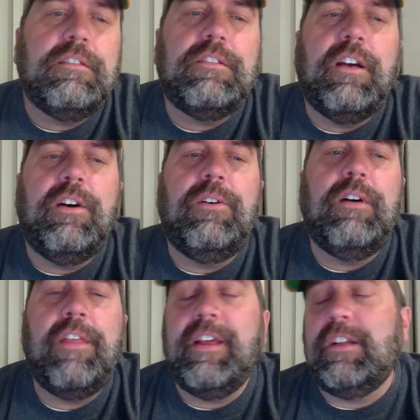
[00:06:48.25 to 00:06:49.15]
So
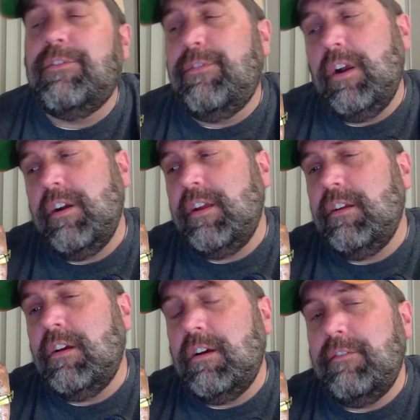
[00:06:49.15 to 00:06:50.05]
I think it's very
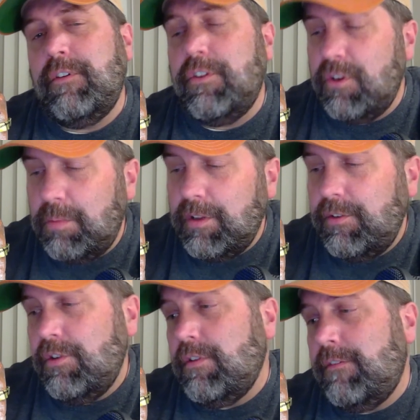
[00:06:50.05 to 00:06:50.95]
vulnerable
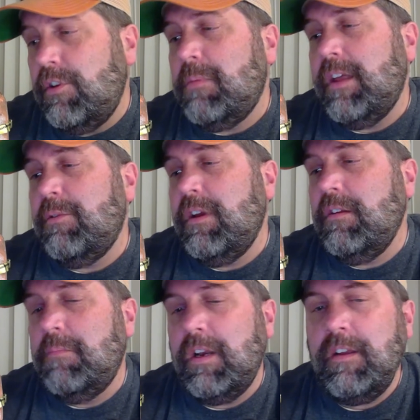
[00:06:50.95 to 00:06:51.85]
of you, by the way,
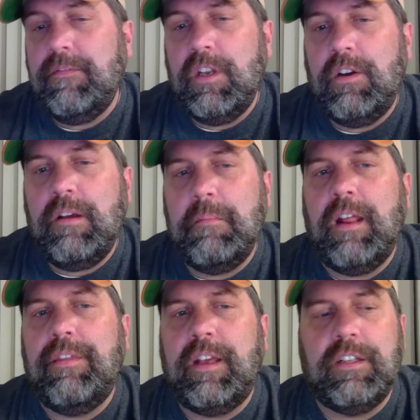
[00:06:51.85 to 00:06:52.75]
buddy.
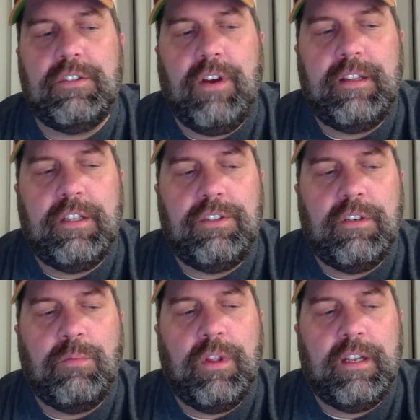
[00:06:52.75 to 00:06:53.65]
I think it's great that
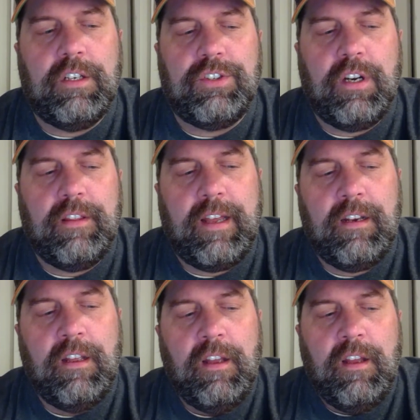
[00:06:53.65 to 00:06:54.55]
you're willing to share
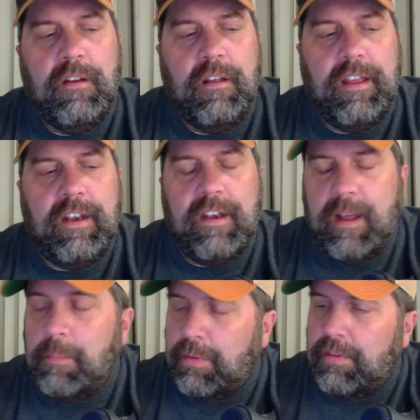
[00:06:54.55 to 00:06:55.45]
that in
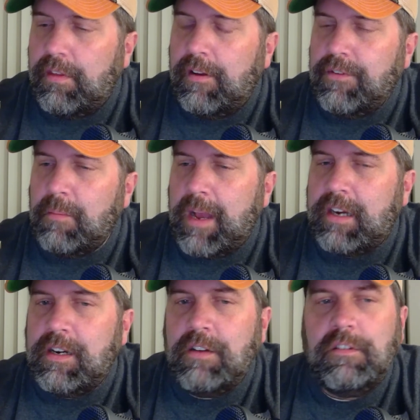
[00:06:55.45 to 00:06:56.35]
depth of your
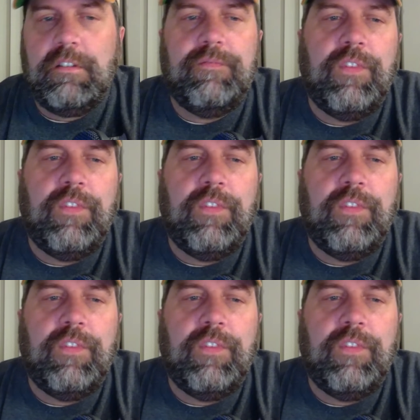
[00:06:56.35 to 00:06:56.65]
background.